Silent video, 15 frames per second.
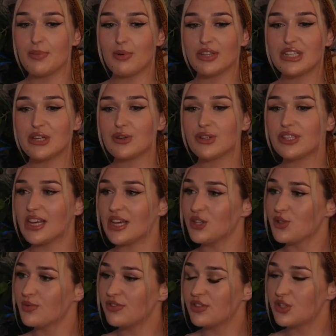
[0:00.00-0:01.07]
Anybody could
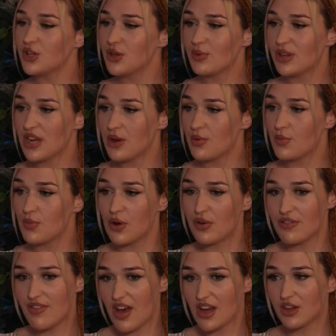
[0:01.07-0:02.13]
say something to you and it
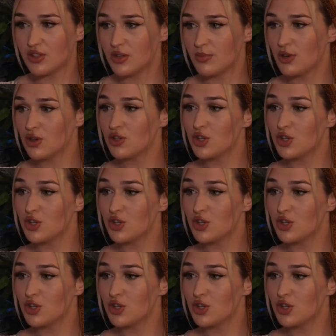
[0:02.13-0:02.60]
won't affect you.